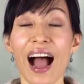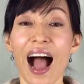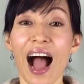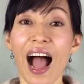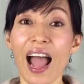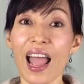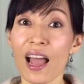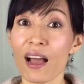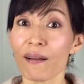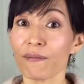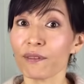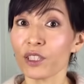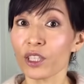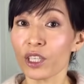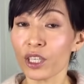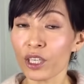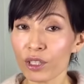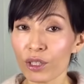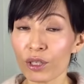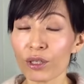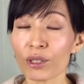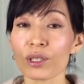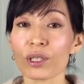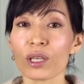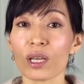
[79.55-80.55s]
I have
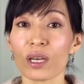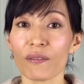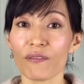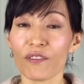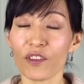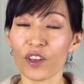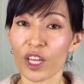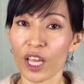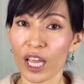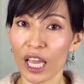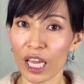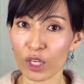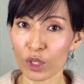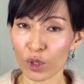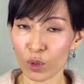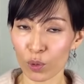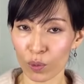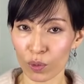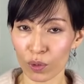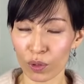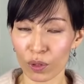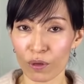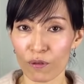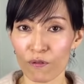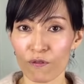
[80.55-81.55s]
teacher certification
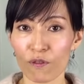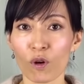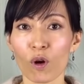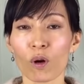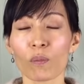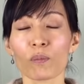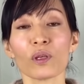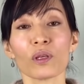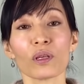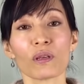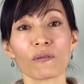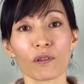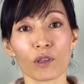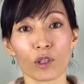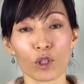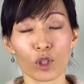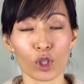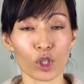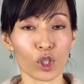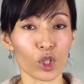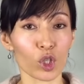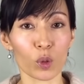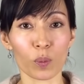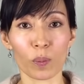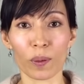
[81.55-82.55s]
from
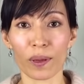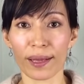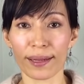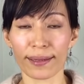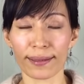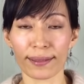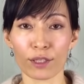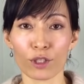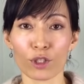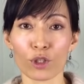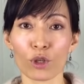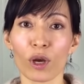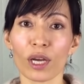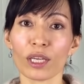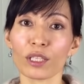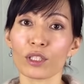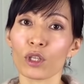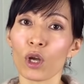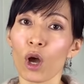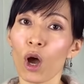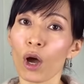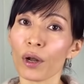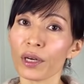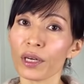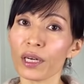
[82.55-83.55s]
university in Japan, so I
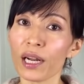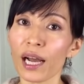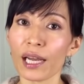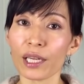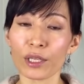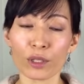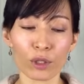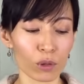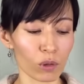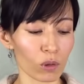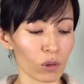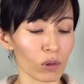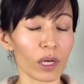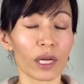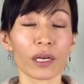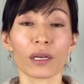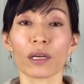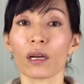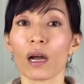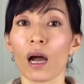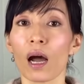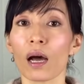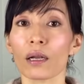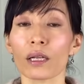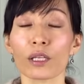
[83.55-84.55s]
taught in high school and a
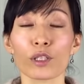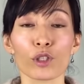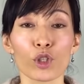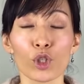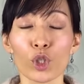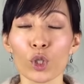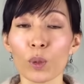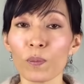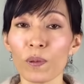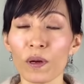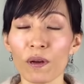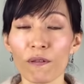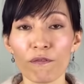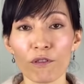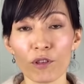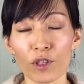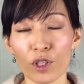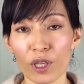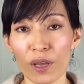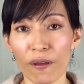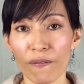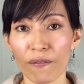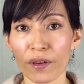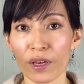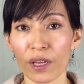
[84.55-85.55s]
college in Japan for
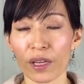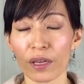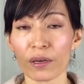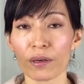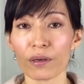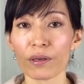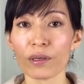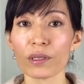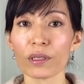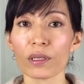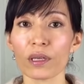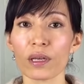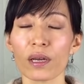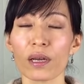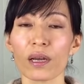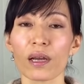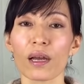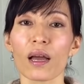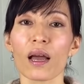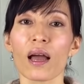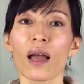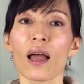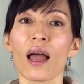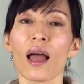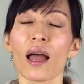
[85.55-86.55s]
7 years,
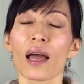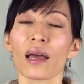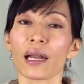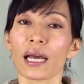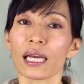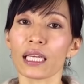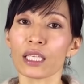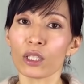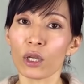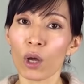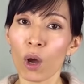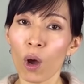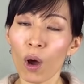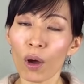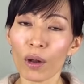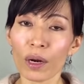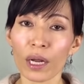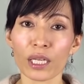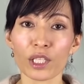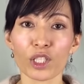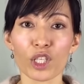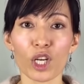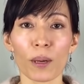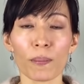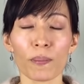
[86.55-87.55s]
and I taught
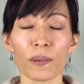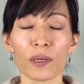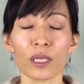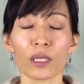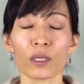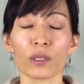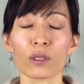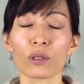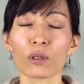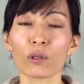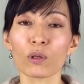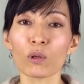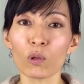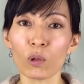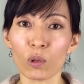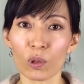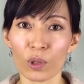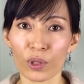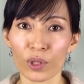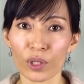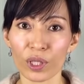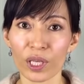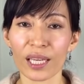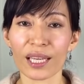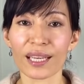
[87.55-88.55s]
at Japanese
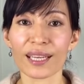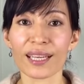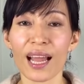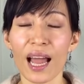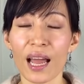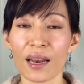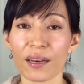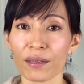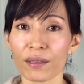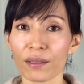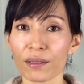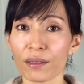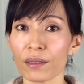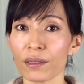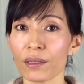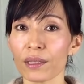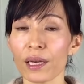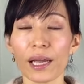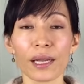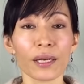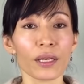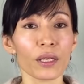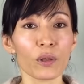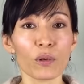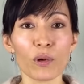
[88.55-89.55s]
schools in Canada
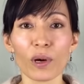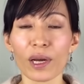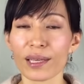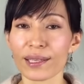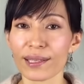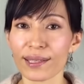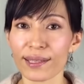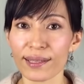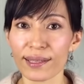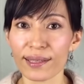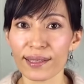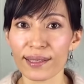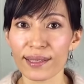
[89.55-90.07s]
and US.